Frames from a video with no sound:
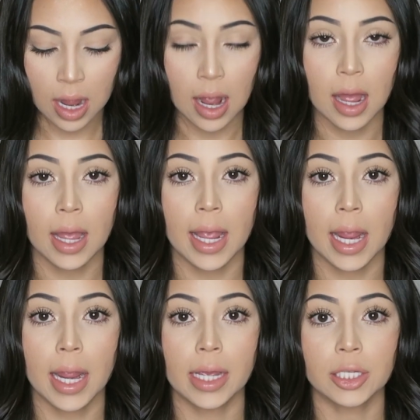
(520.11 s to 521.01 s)
I
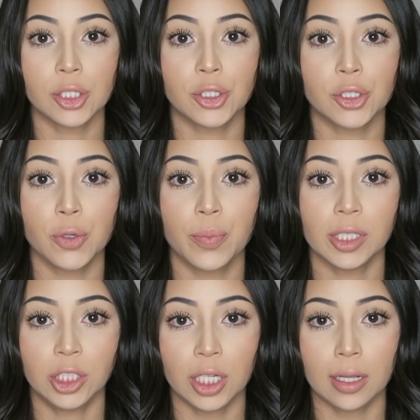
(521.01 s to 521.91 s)
ate soup,
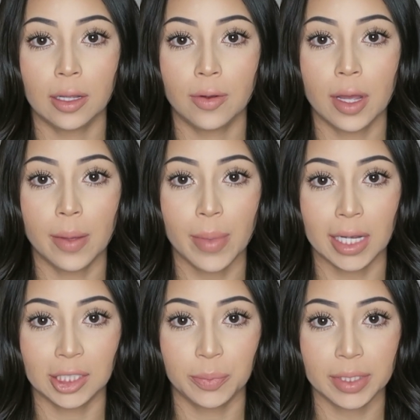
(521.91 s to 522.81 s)
jello, and
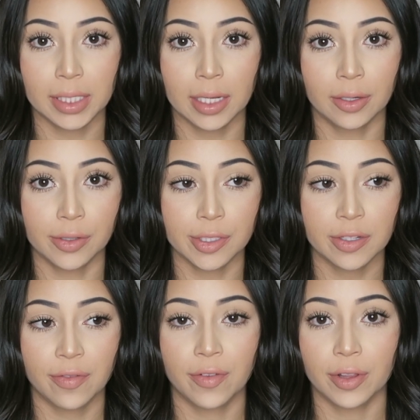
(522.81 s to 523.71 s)
mashed
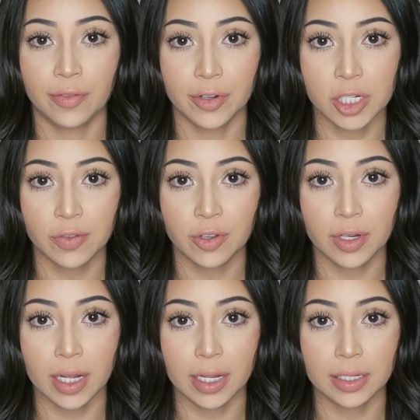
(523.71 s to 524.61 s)
potatoes for the first few
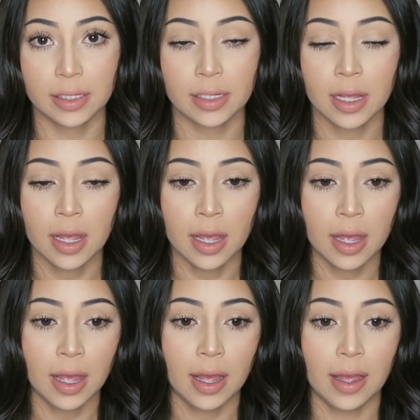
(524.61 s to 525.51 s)
days,
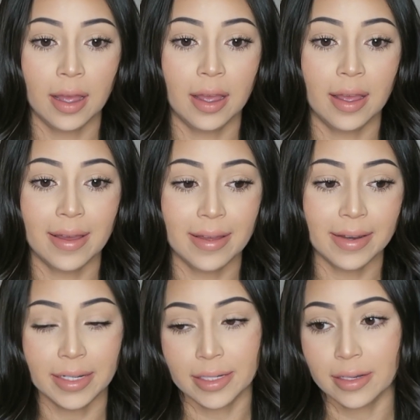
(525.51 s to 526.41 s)
and
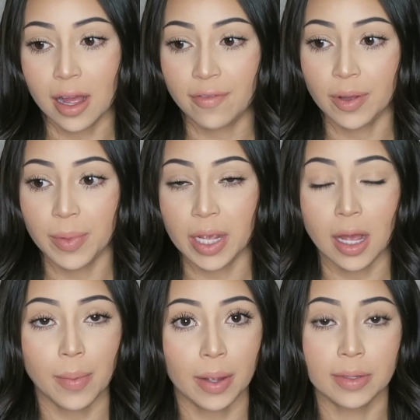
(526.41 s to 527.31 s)
it did not fill me
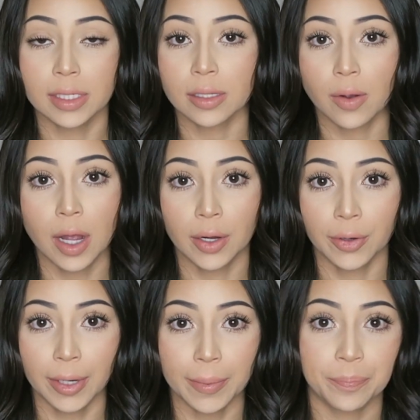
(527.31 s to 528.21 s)
up. I was so
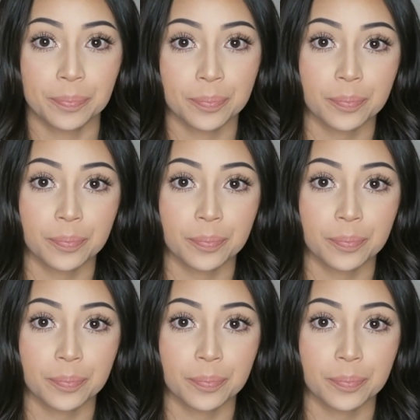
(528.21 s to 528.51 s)
hungry.